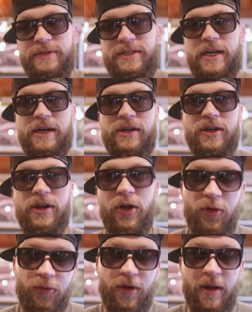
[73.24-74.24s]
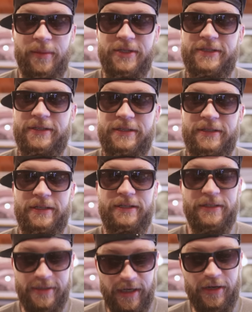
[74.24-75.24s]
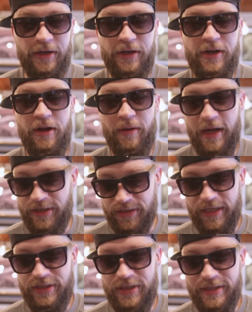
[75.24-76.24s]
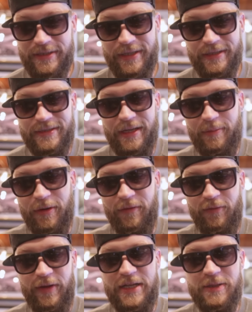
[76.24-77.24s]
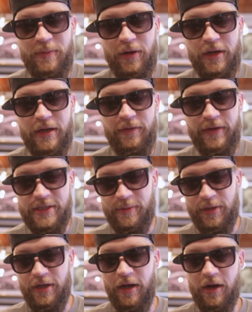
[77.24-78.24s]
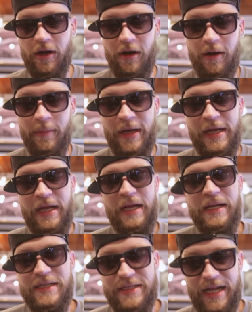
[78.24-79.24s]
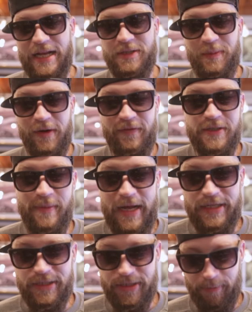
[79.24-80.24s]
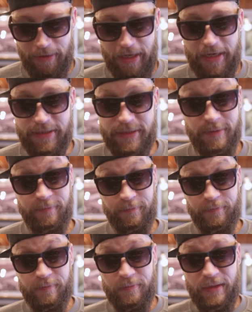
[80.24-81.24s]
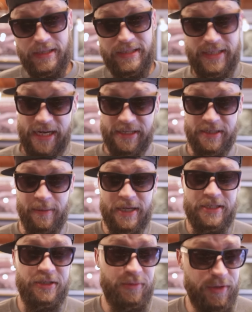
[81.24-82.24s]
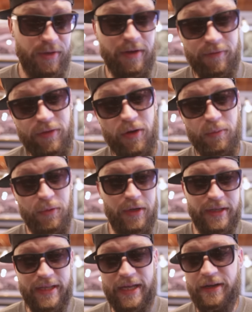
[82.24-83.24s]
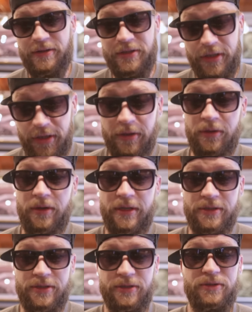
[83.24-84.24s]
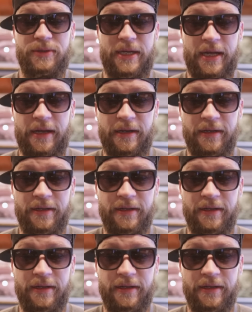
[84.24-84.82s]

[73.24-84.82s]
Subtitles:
Tucker Robertson. Tucker, congratulations. Hit us up on Facebook, facebook.com/Murphy's Magic Supplies. Send us a message with your info and we'll get that out to you as soon as we can.